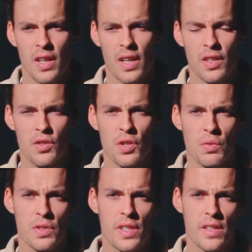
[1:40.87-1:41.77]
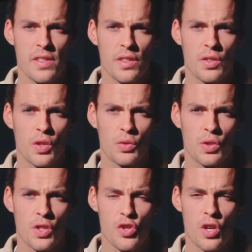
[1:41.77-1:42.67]
and she was destined to go
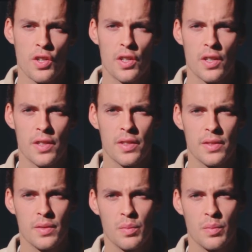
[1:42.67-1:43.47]
to the junkyard,